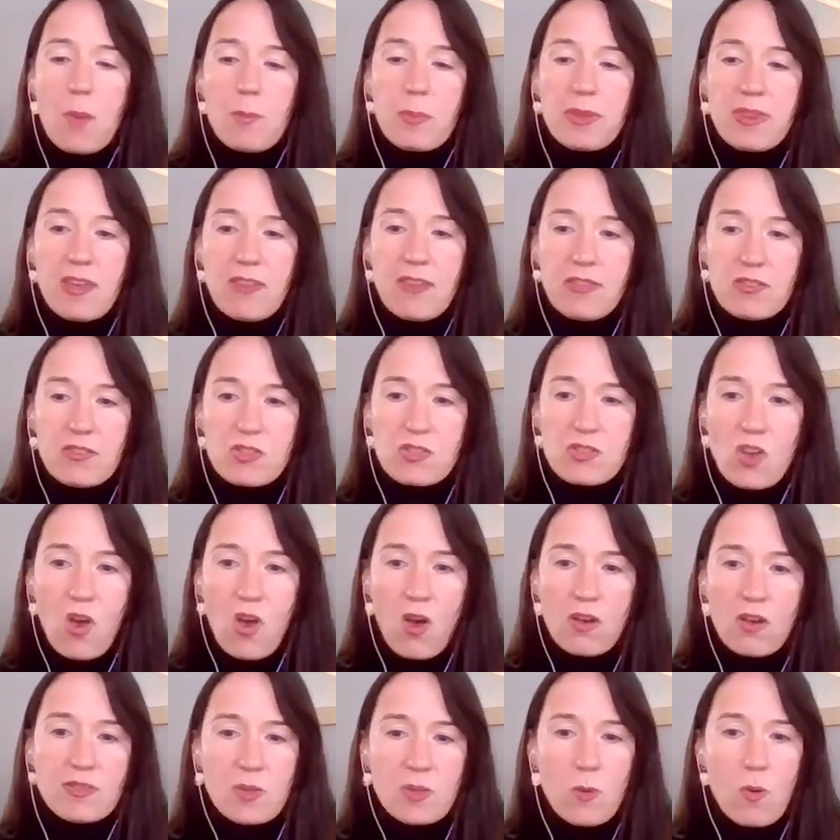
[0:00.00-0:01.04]
But then there's
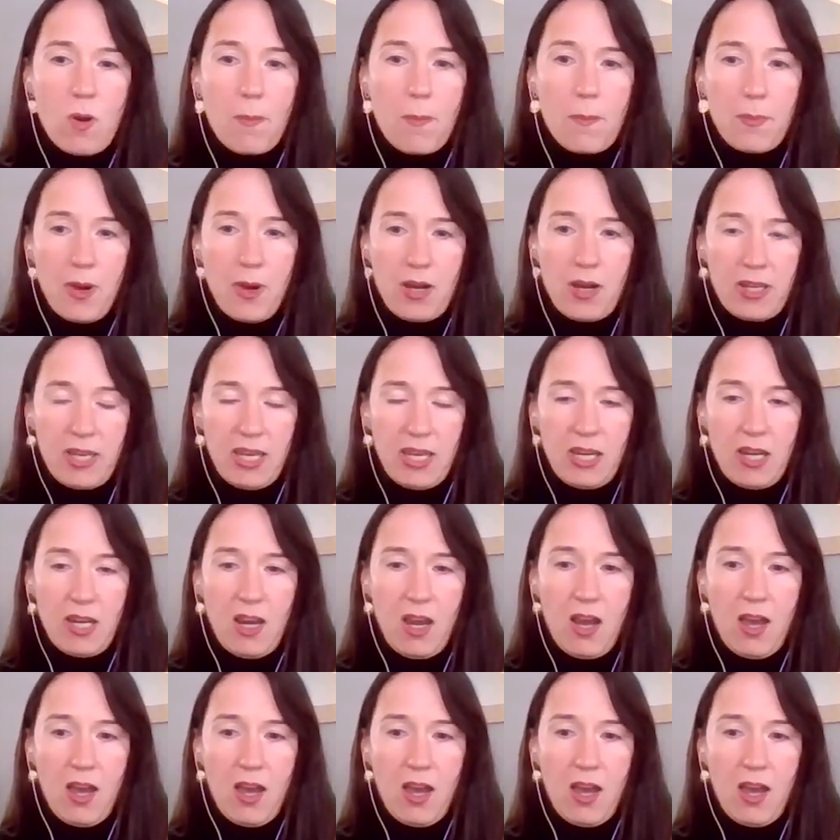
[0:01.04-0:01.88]
also a bucket